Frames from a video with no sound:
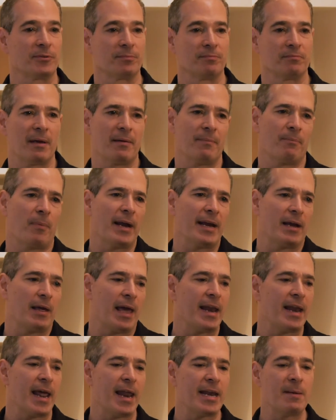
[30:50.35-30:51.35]
and probably
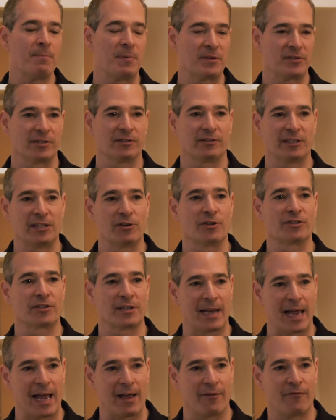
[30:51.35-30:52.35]
any business leader is
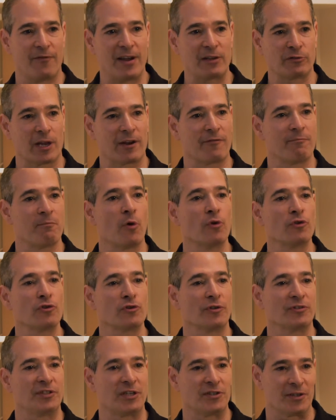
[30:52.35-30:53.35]
going to face a lot of
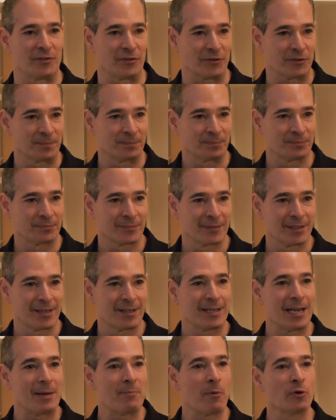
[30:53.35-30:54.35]
emotional decisions,
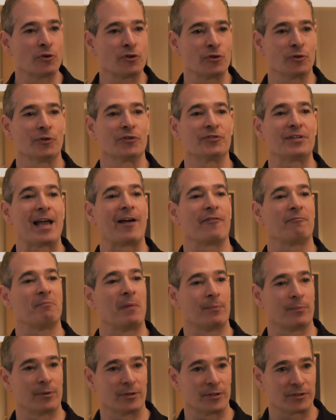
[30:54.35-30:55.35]
emotional staff
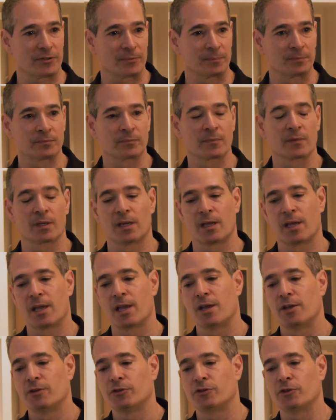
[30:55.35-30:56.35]
members.
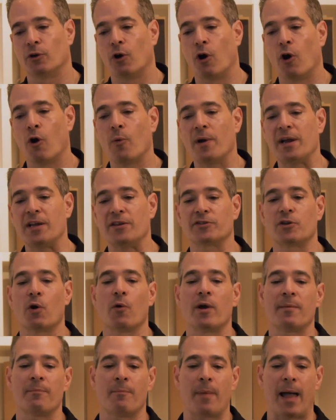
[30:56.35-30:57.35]
So always
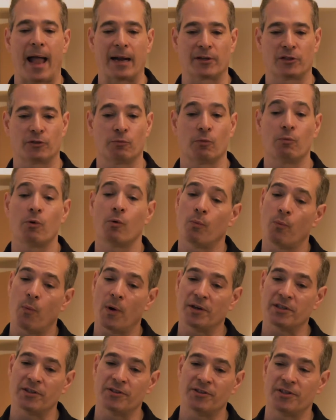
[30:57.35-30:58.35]
going back to, well,
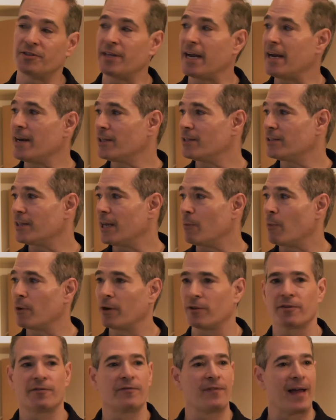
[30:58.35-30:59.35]
what does the data say? What
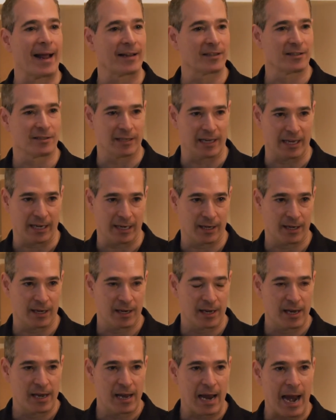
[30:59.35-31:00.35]
do the facts say?
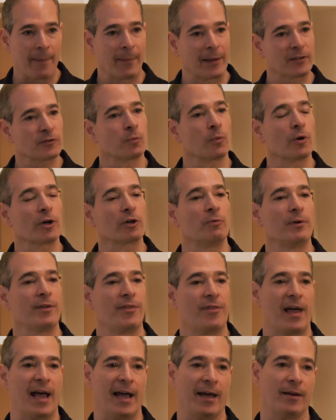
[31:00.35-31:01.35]
And let's work
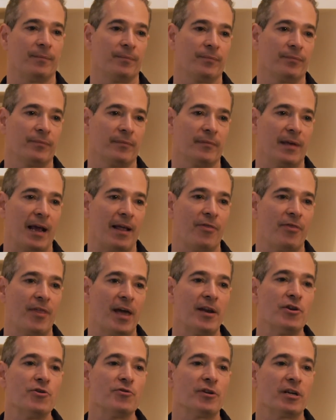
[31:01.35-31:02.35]
with that. And then you